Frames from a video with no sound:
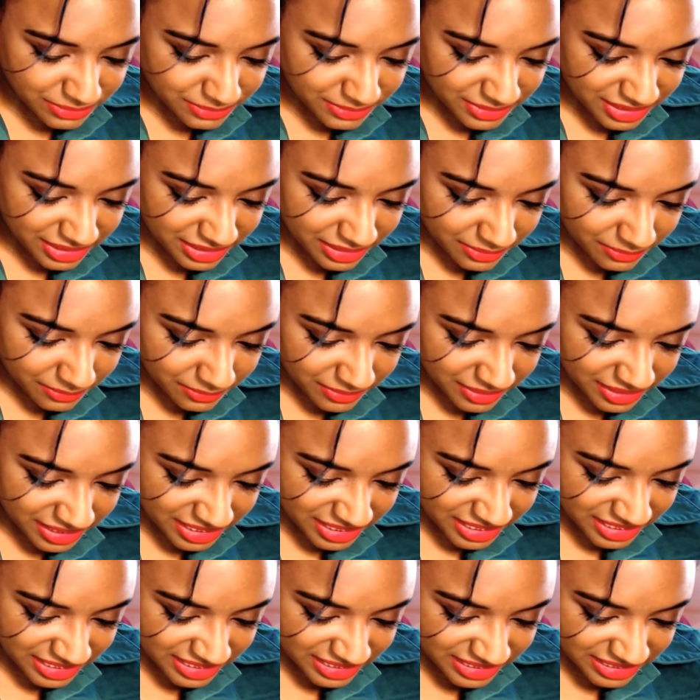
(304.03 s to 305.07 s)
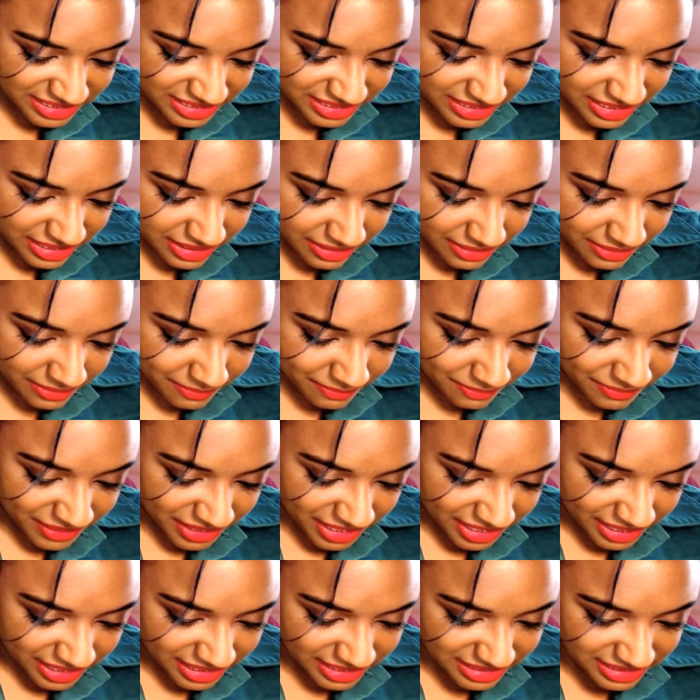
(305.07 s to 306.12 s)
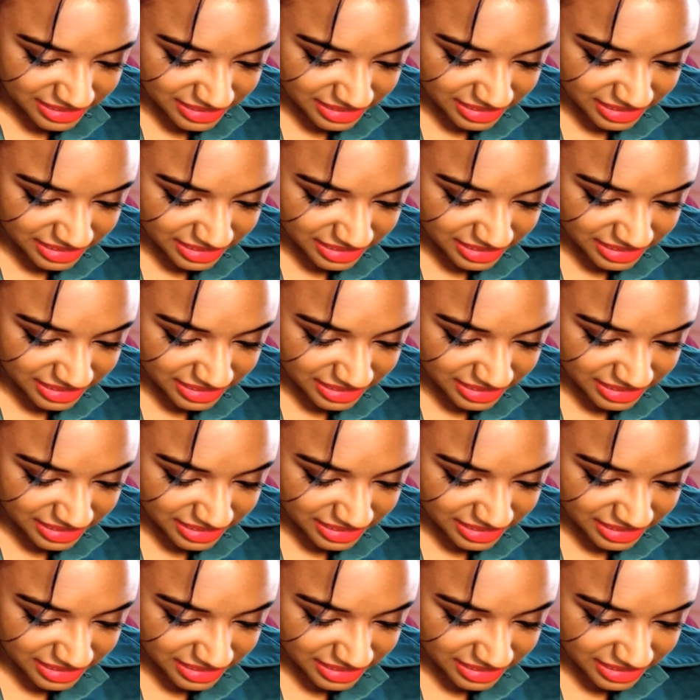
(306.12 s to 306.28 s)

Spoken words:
it was that